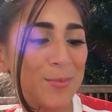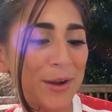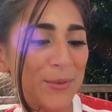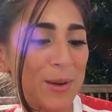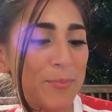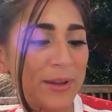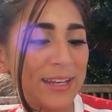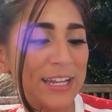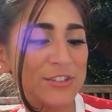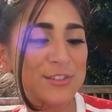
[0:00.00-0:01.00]
By the way, Blaine
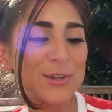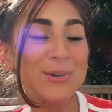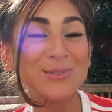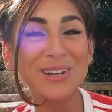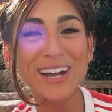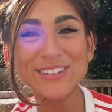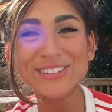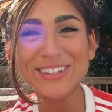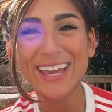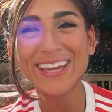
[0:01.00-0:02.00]
Nation's close to
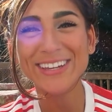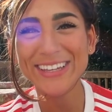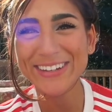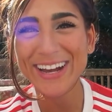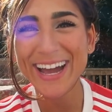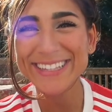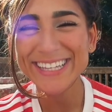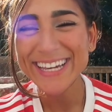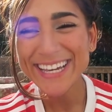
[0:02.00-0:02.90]
100k, congrats.